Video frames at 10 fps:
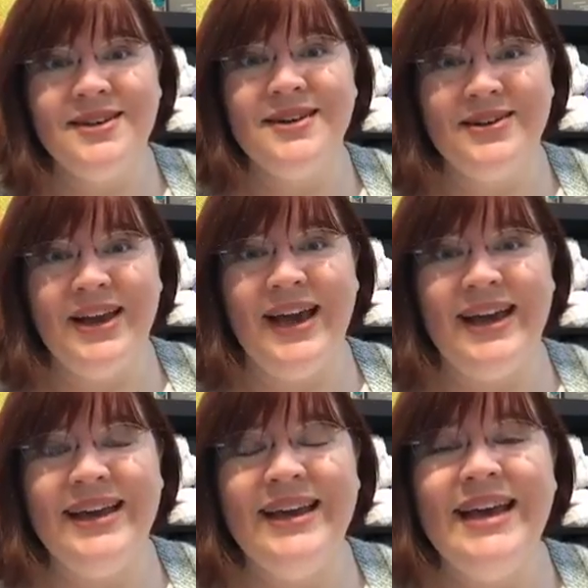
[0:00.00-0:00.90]

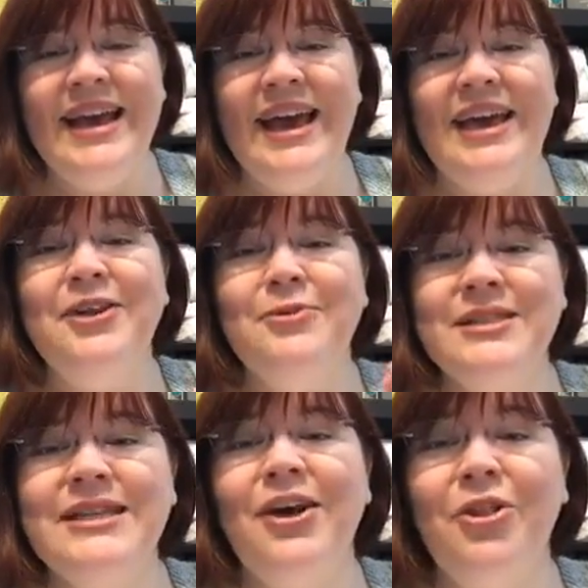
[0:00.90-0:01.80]
okay and it would
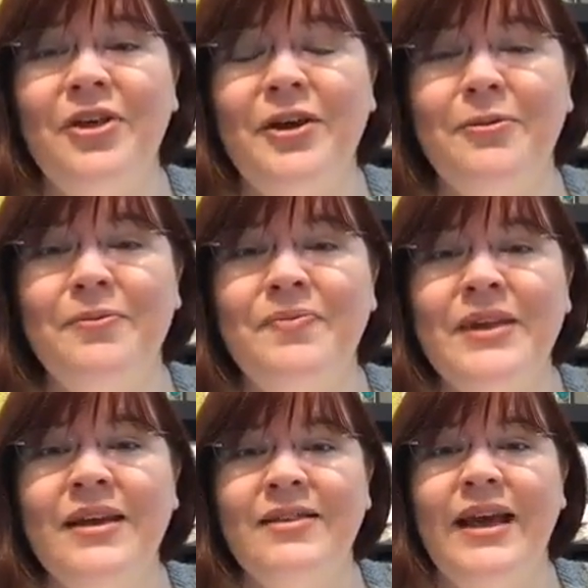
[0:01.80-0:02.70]
tell them
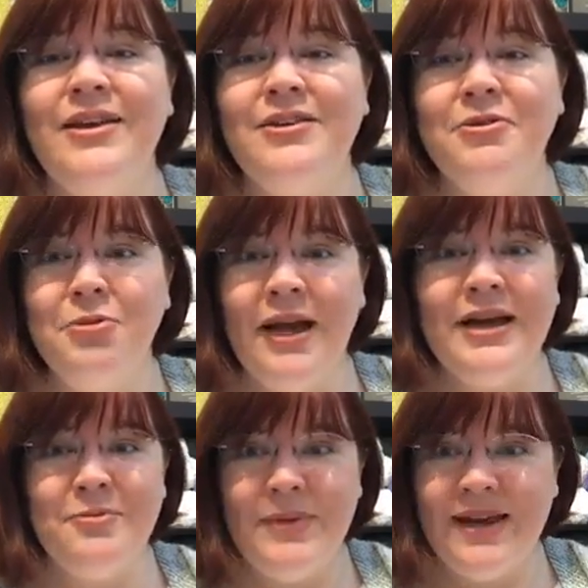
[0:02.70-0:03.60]
that you
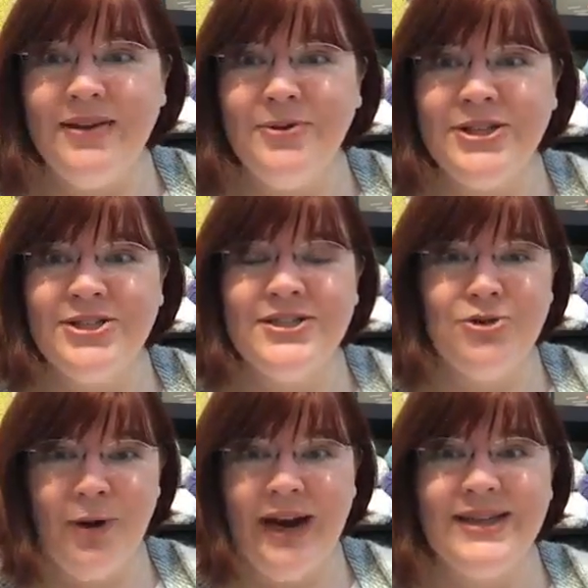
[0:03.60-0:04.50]
like me which is
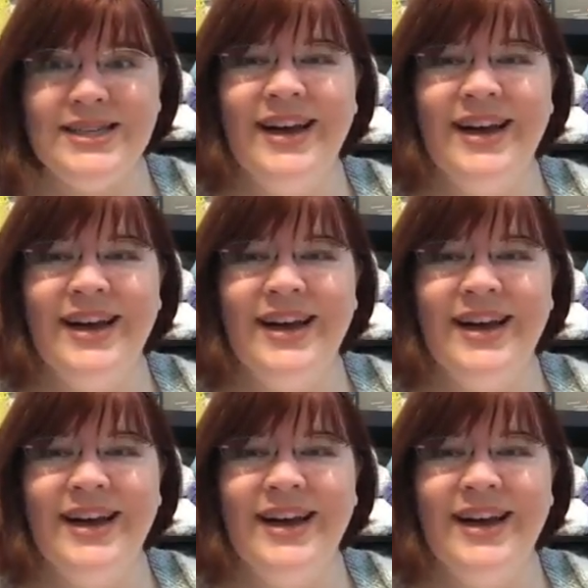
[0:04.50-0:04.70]
great